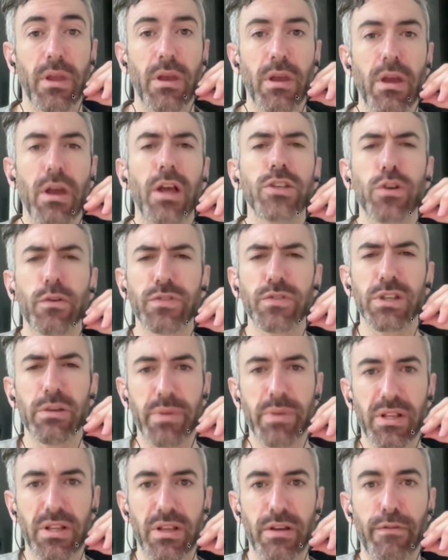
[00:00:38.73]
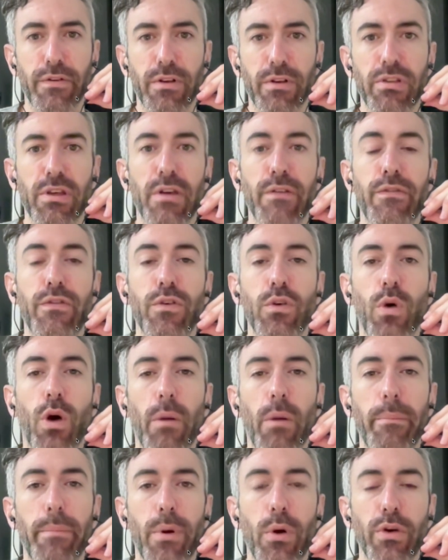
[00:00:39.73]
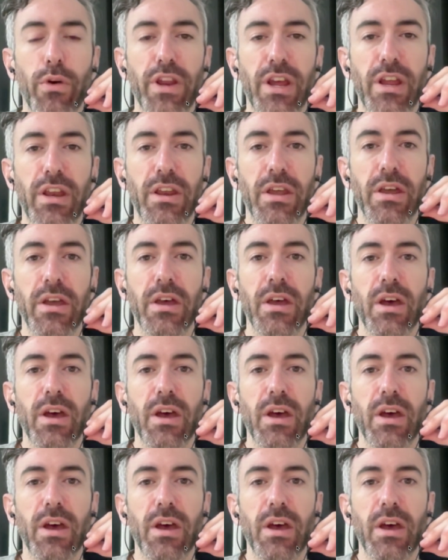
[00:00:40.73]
It's obviously a bit different if you are building